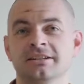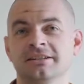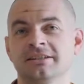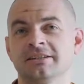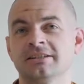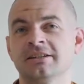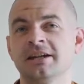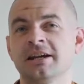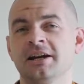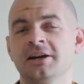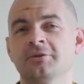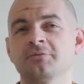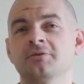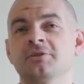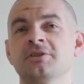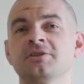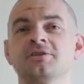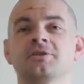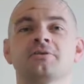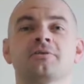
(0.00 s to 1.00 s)
Now,
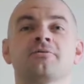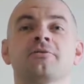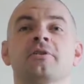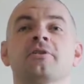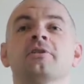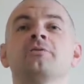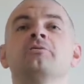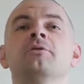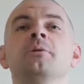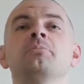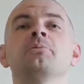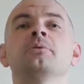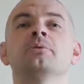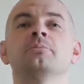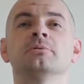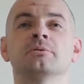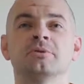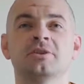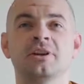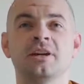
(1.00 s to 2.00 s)
this is a very
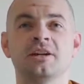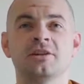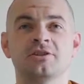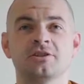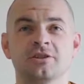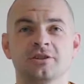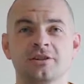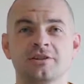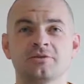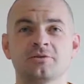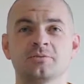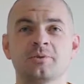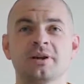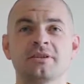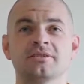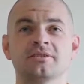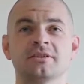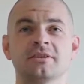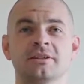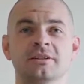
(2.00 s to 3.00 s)
reputable teacher. He's a
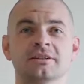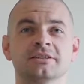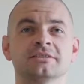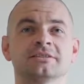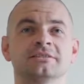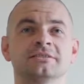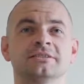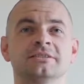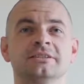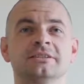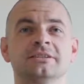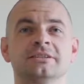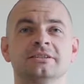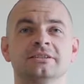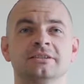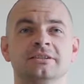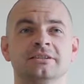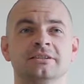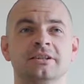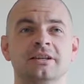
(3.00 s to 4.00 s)
Westerner.
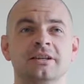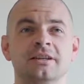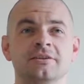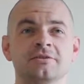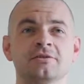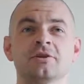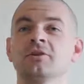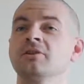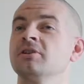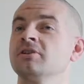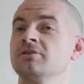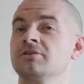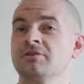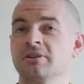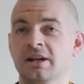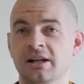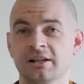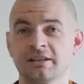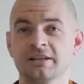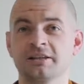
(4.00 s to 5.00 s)
He's not in
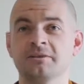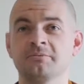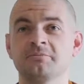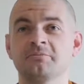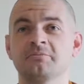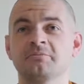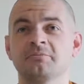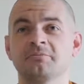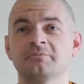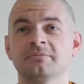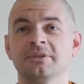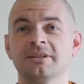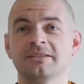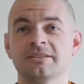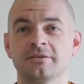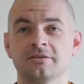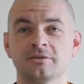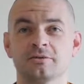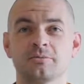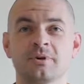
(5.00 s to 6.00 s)
Australia. He's
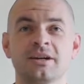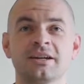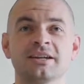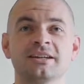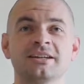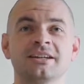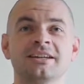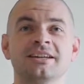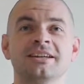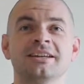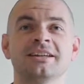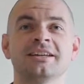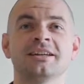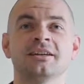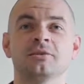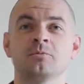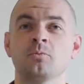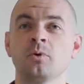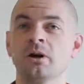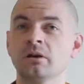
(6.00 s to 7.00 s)
elsewhere.
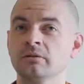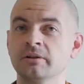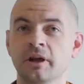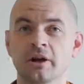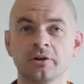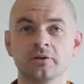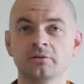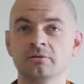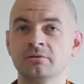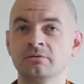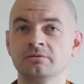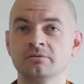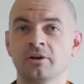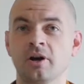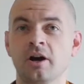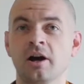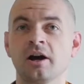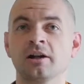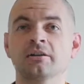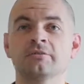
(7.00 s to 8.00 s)
Well known,
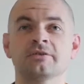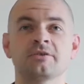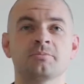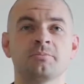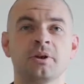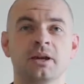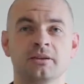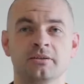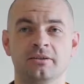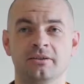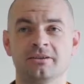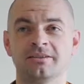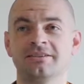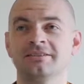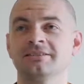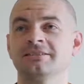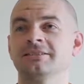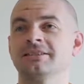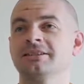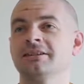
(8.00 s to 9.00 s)
highly respected.
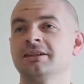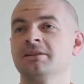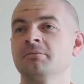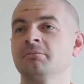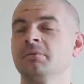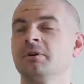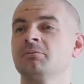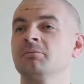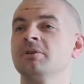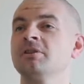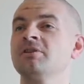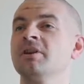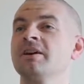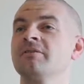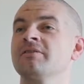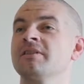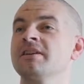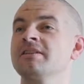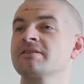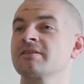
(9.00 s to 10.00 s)
But when you have
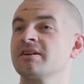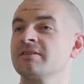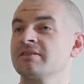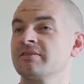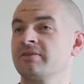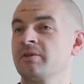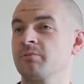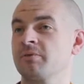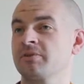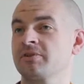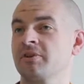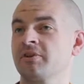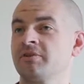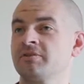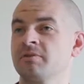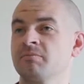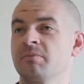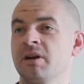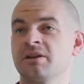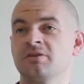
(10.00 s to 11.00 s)
these kinds of episodes,
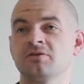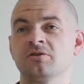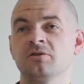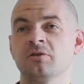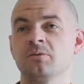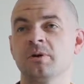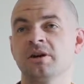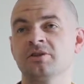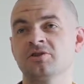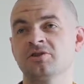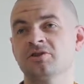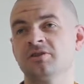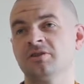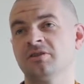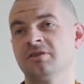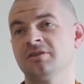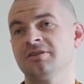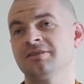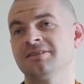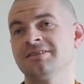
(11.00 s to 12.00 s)
it makes you question
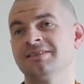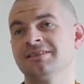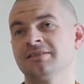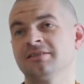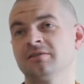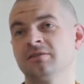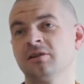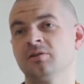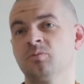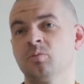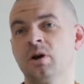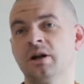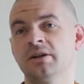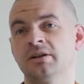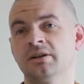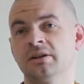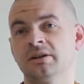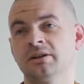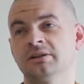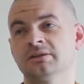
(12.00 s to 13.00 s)
and wonder.